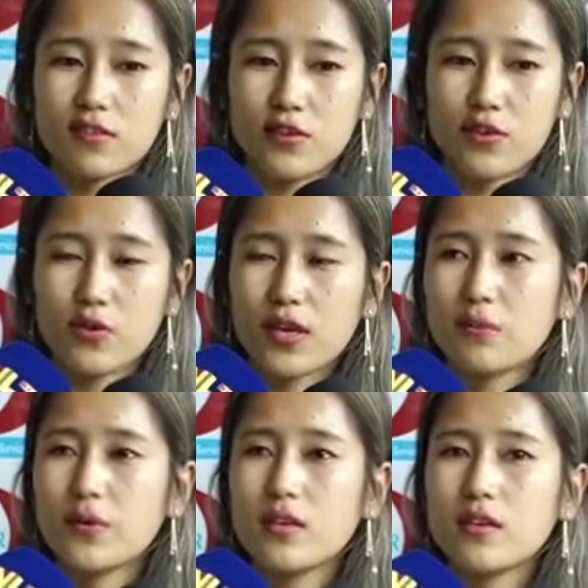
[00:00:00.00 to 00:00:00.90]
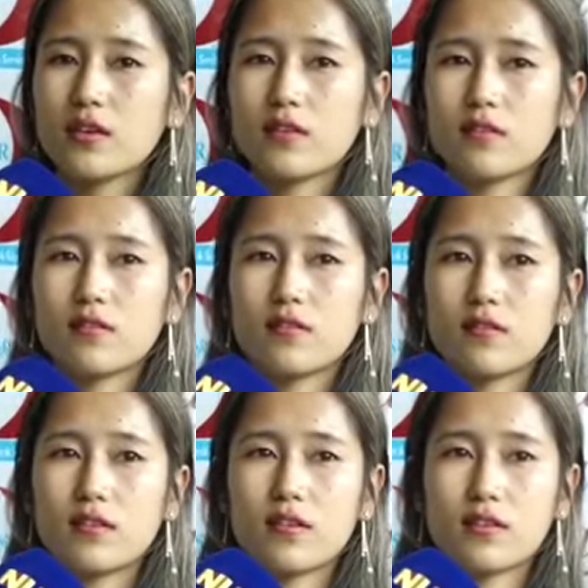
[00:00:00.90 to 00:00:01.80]
you can be
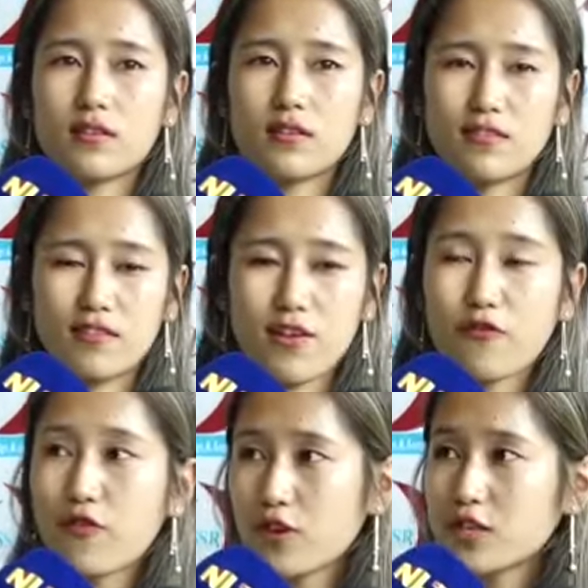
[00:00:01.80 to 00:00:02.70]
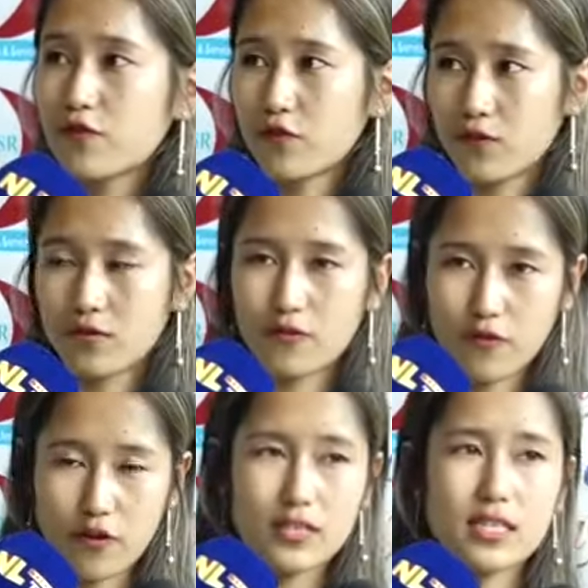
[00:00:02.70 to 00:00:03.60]
a voice for the
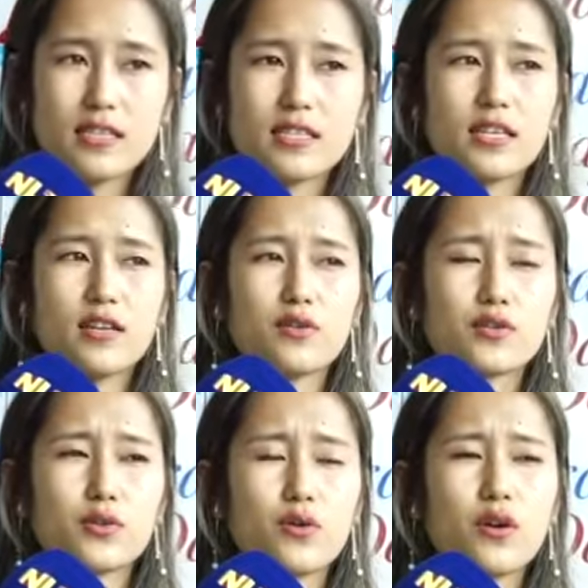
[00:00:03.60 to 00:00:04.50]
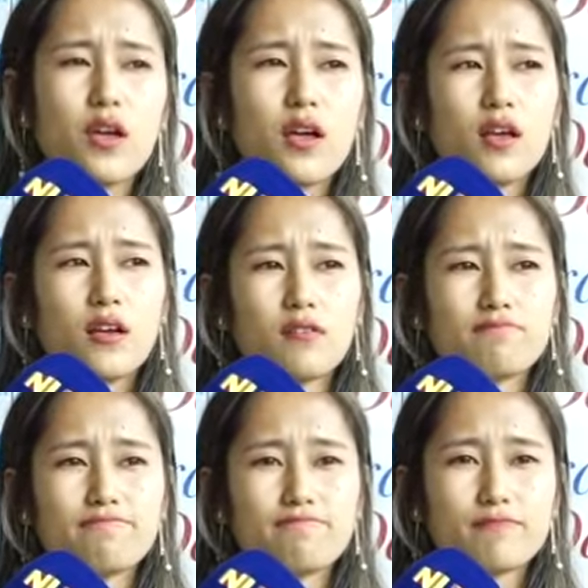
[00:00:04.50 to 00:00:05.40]
voiceless, and also
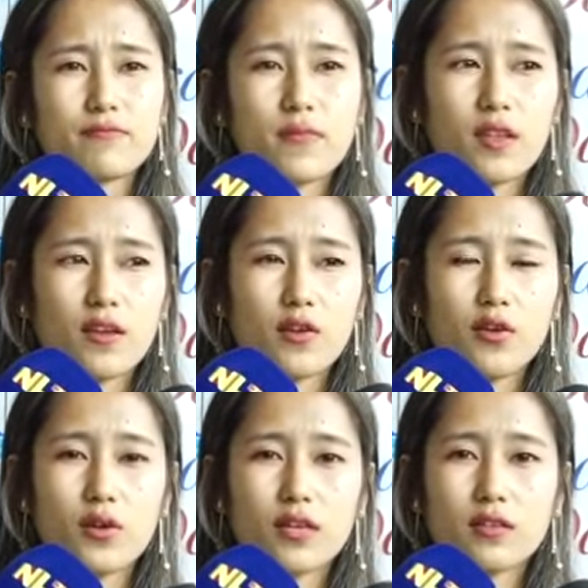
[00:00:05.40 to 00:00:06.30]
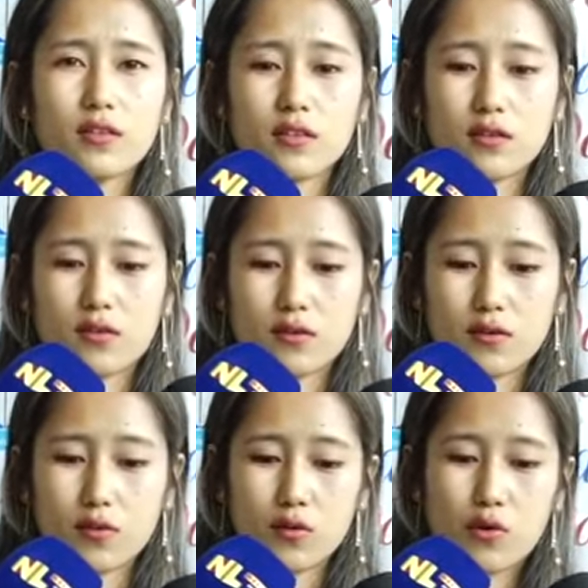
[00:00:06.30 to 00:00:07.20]
you can
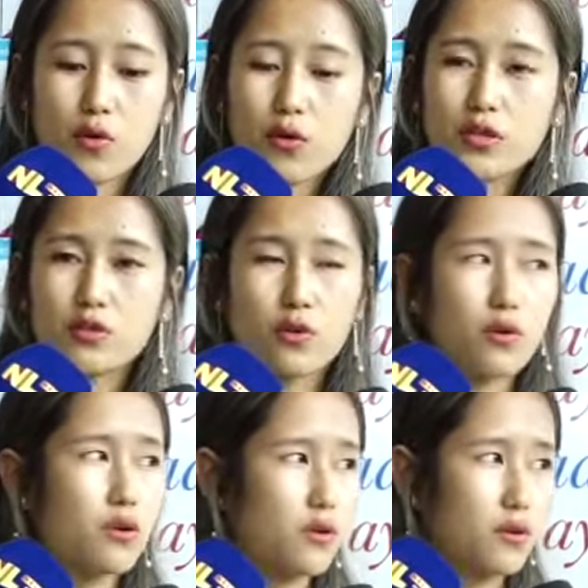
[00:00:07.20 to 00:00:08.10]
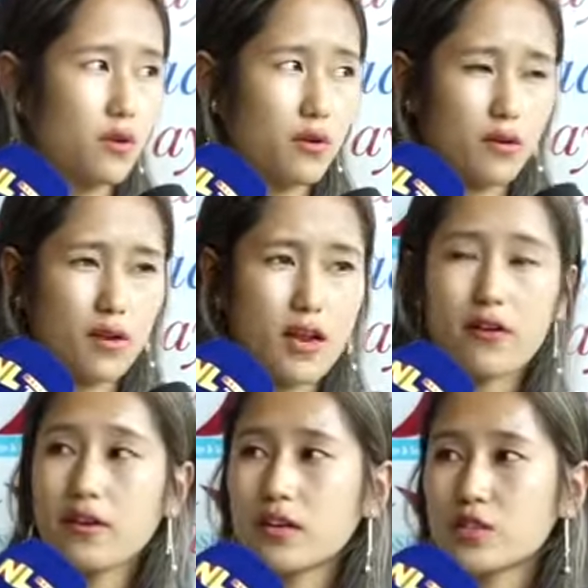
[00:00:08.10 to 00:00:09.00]
go into the
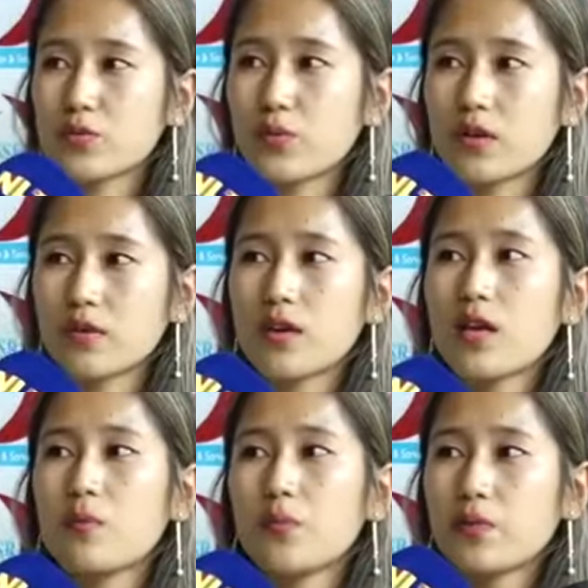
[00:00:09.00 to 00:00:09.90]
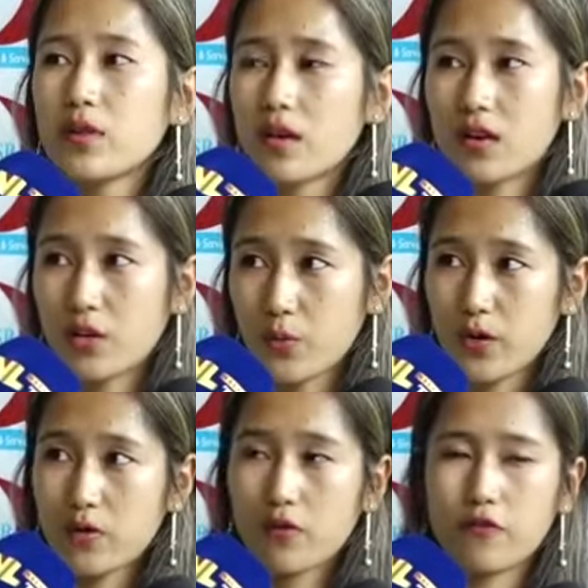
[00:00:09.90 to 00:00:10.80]
areas where people are
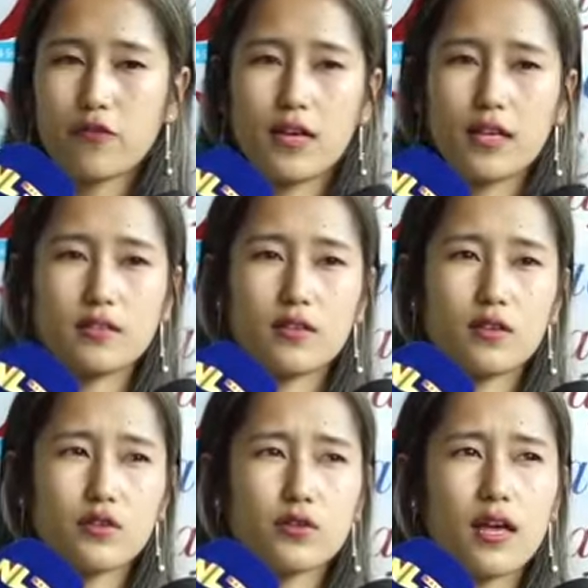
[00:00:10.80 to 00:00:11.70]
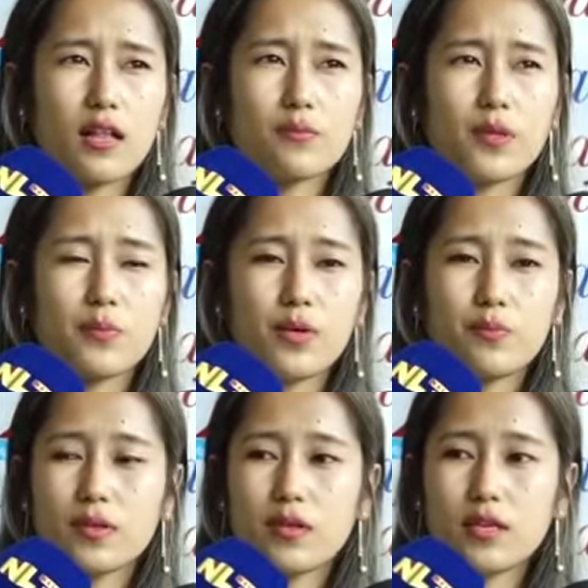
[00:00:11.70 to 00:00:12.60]
unaware of, and also help the
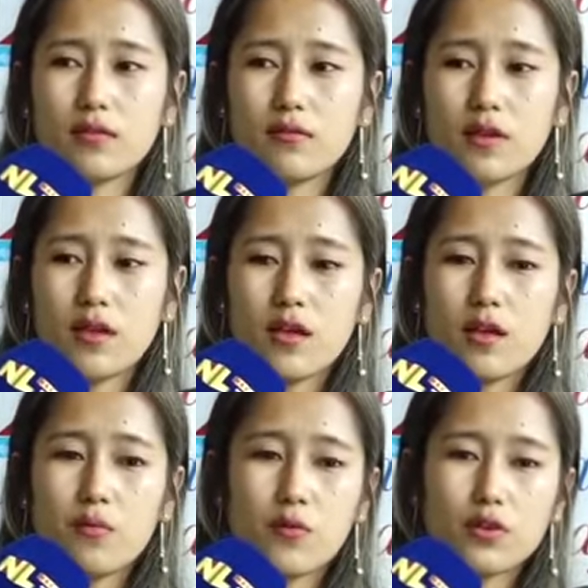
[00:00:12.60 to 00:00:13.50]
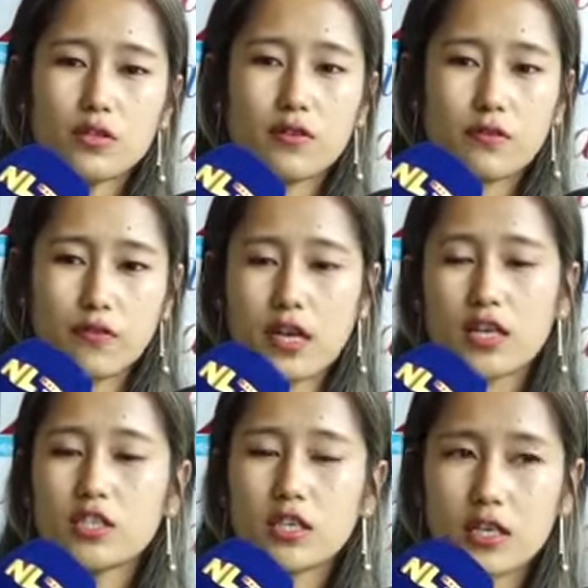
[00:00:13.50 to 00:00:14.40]
people in both
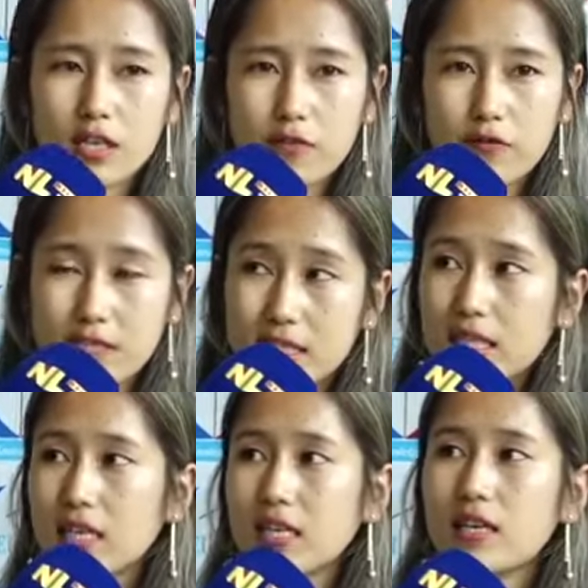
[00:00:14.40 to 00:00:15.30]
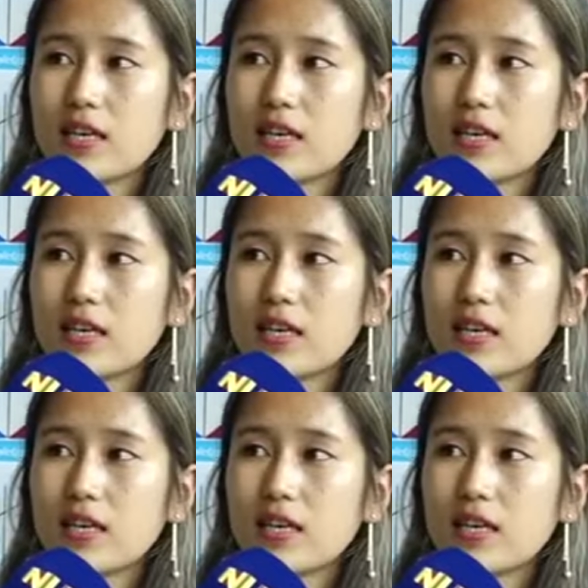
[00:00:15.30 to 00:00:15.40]
financially, physically,